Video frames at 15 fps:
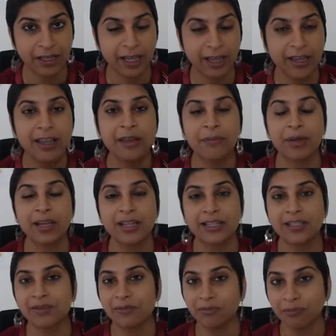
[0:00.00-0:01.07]
Okay,
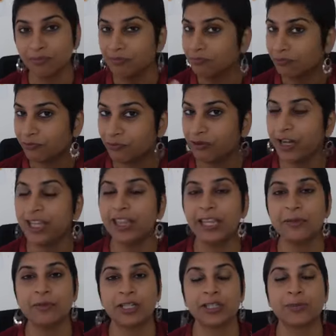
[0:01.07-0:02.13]
because free
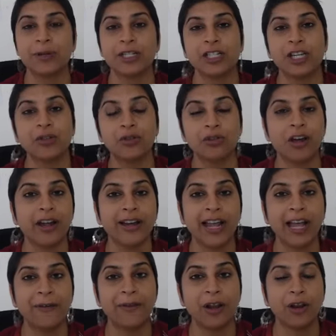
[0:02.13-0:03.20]
themes especially do not
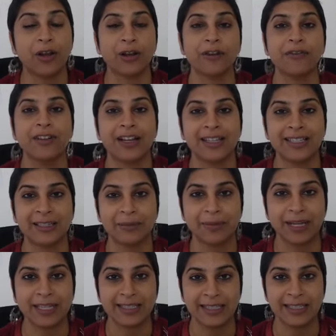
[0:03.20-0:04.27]
have a lot of
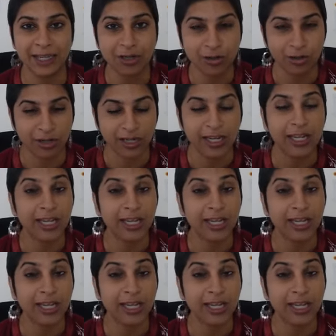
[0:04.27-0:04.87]
customization.